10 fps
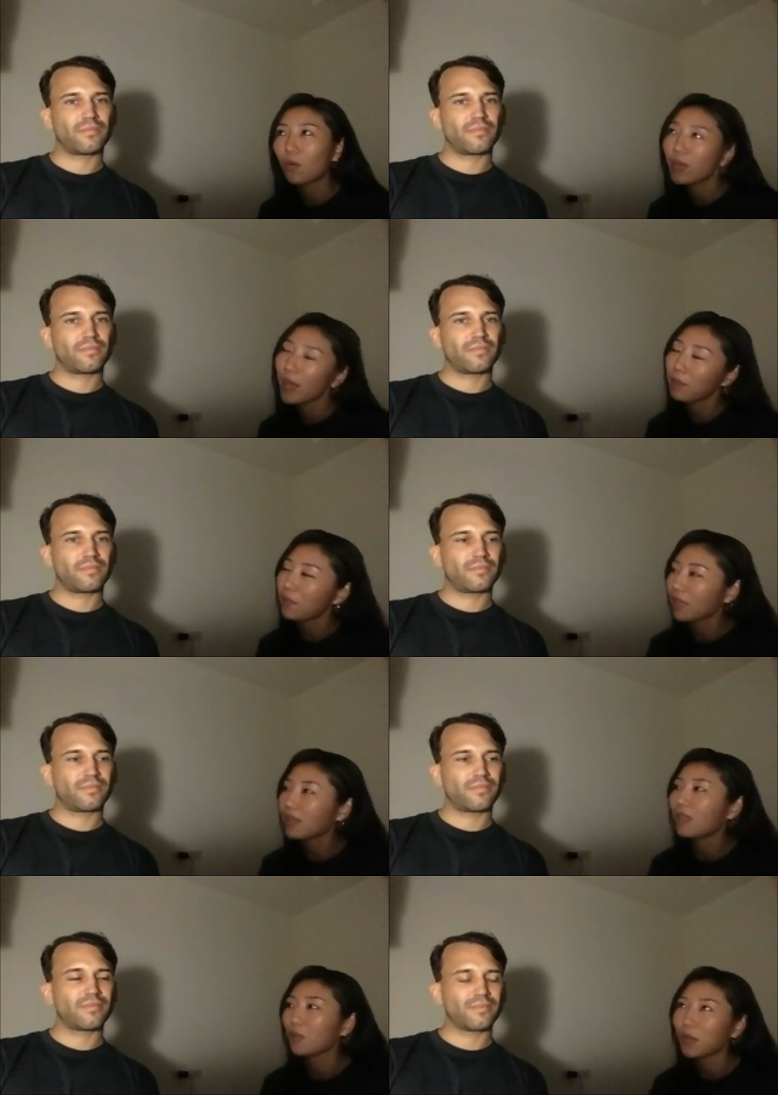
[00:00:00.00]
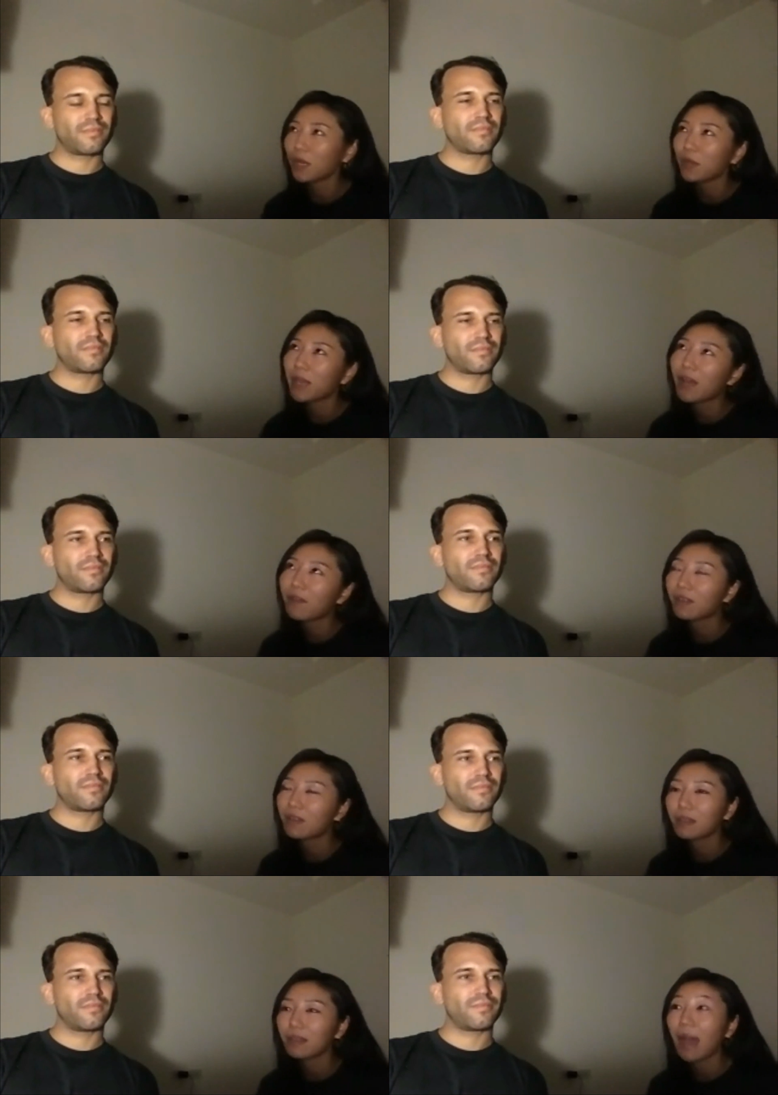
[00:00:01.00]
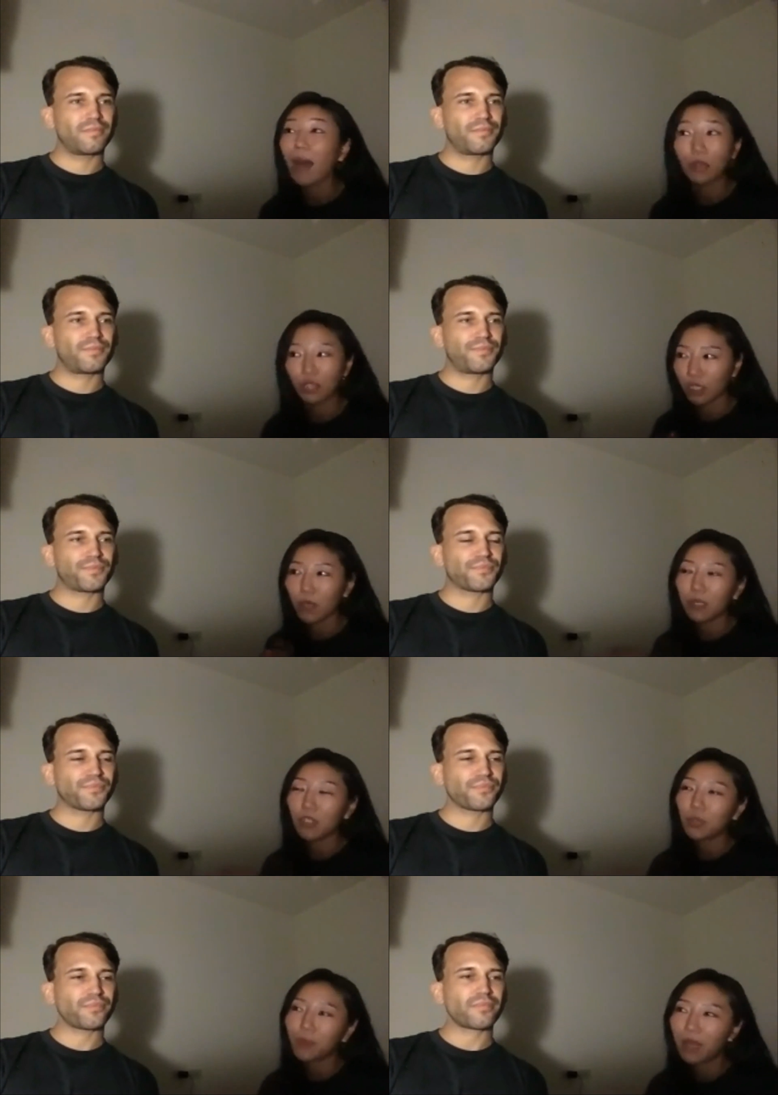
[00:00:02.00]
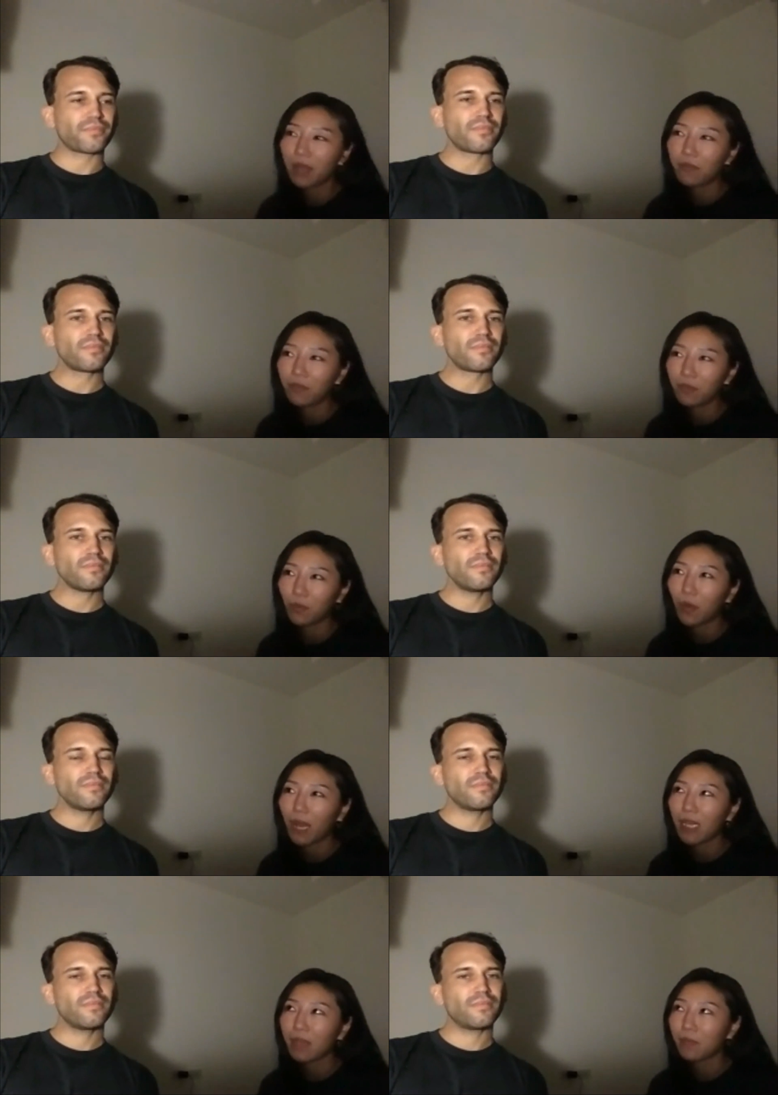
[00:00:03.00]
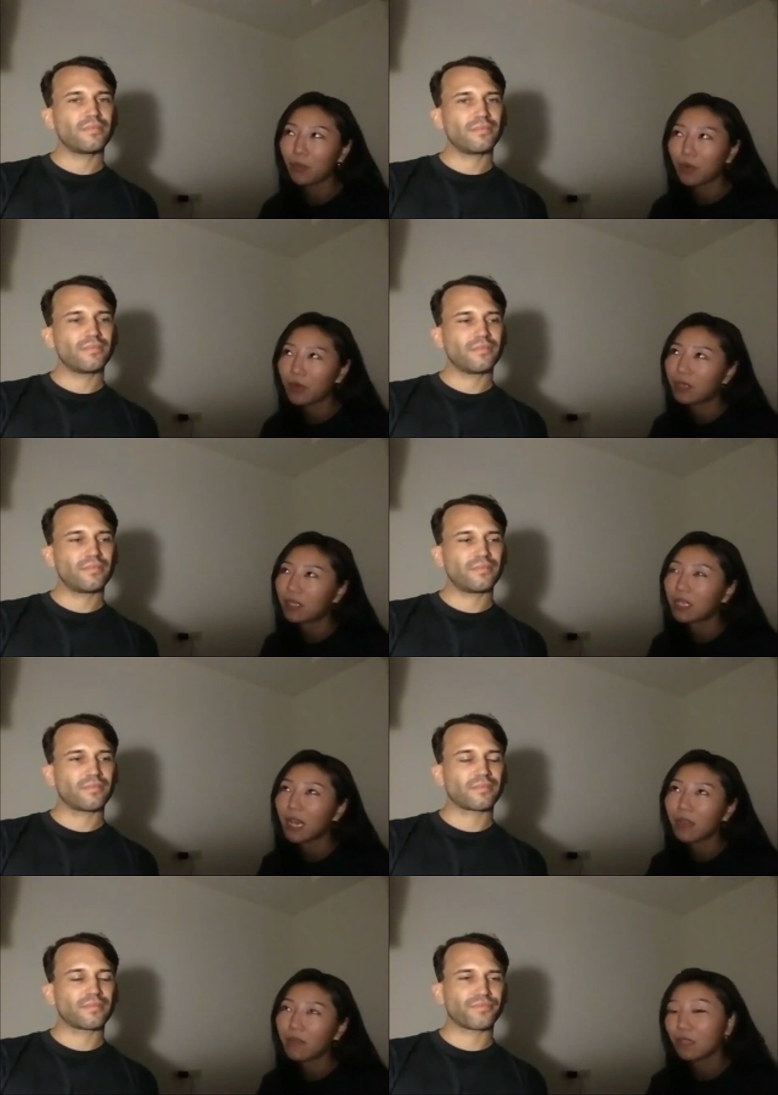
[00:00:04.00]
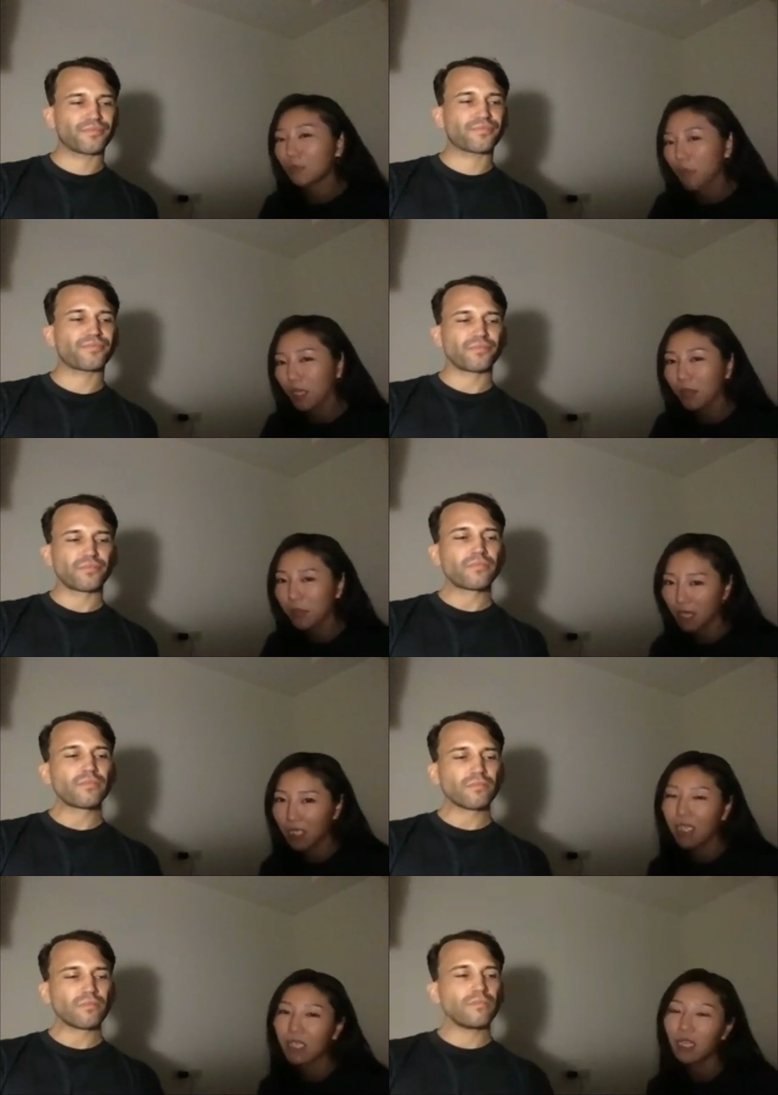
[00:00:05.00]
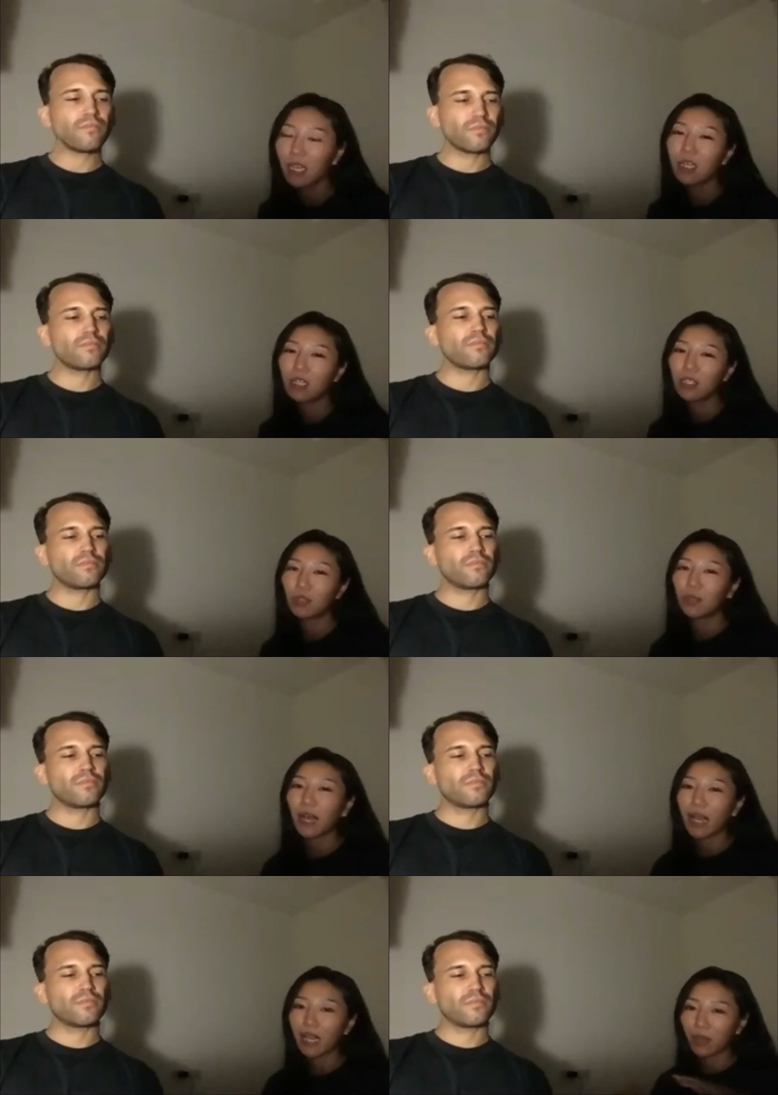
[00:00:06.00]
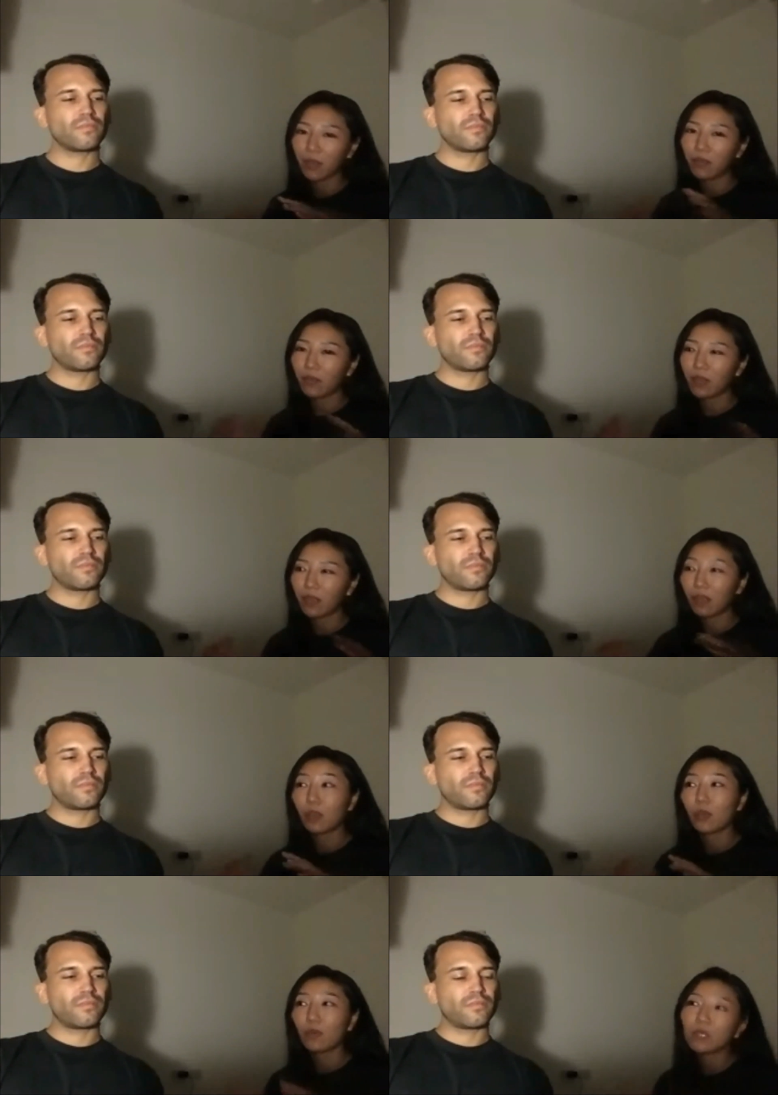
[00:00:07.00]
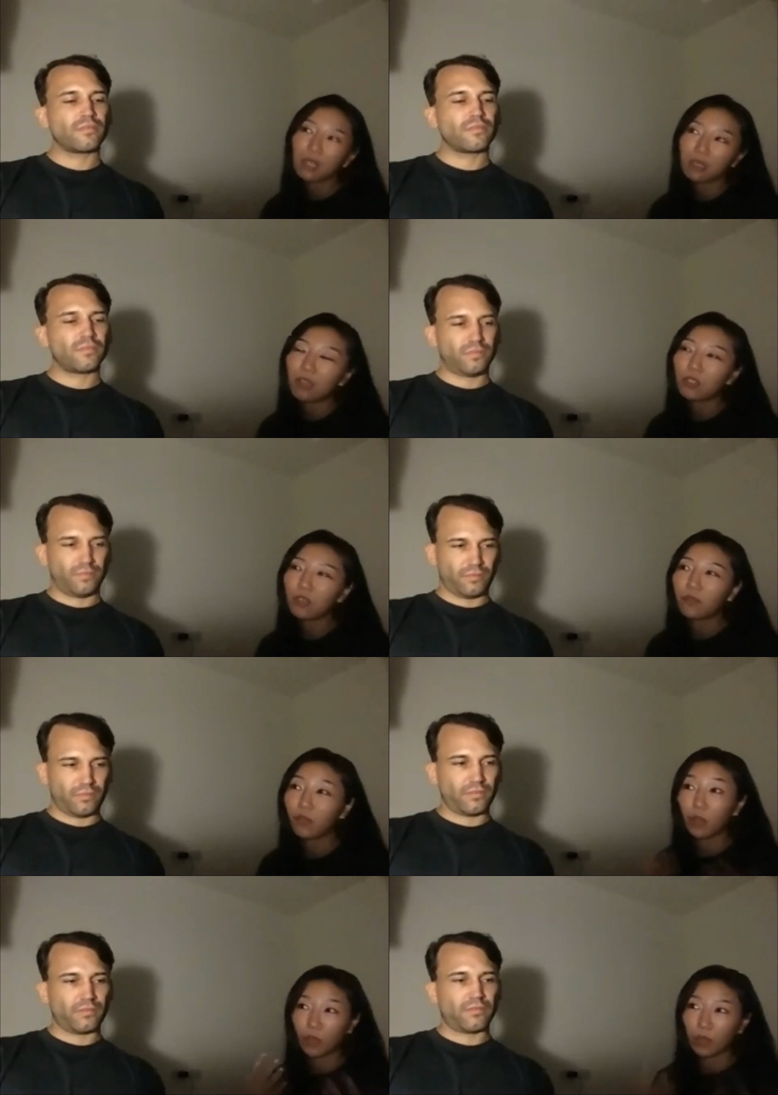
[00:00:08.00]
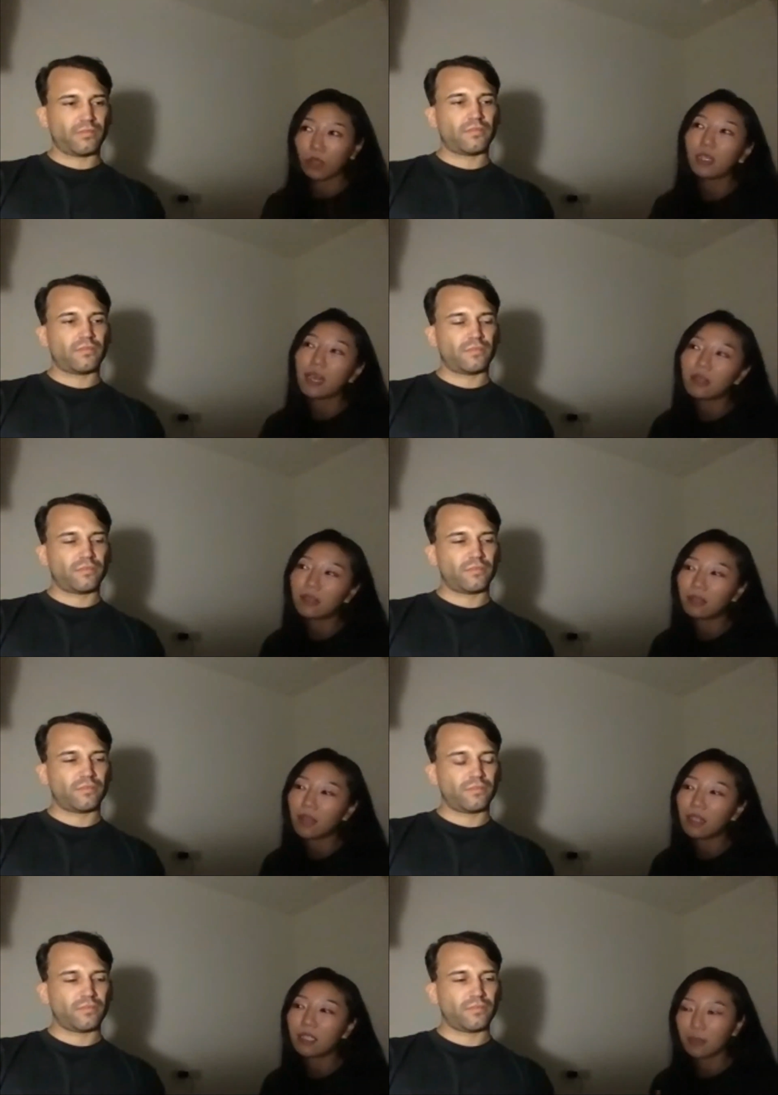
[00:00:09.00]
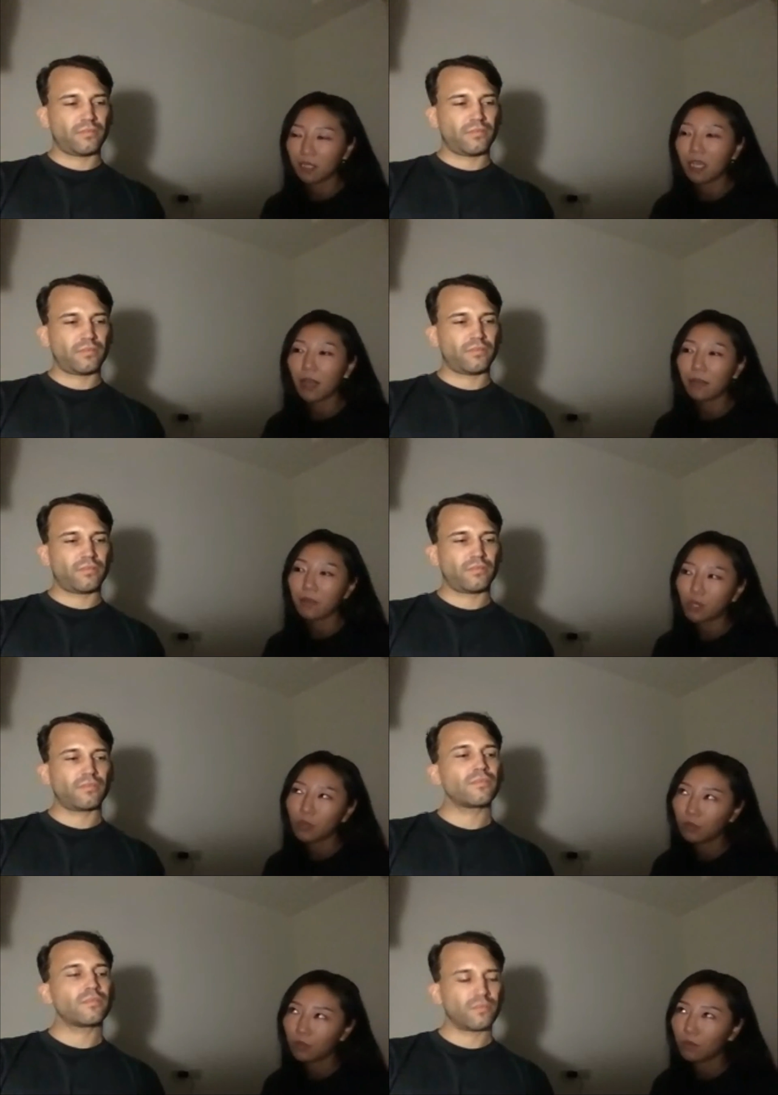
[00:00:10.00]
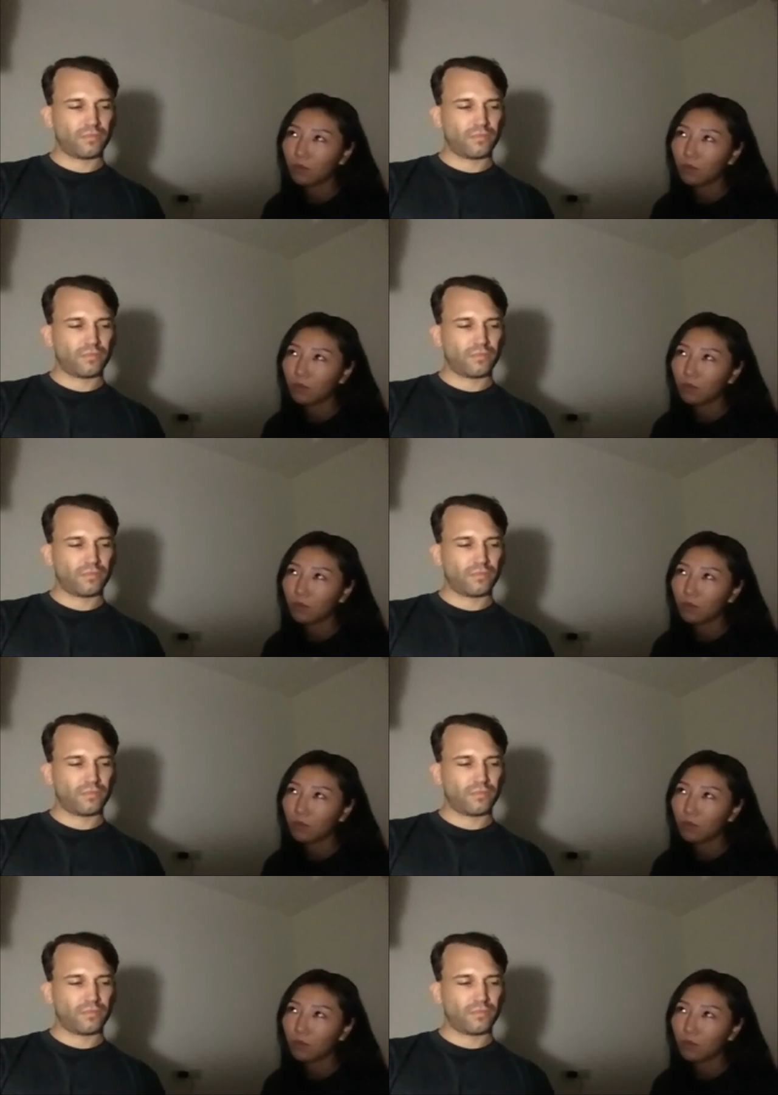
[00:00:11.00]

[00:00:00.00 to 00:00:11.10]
Speaker 1: yeah, I think we we have a our generation we have quite important kind of responsibility to kind of use technology for good and at the same time to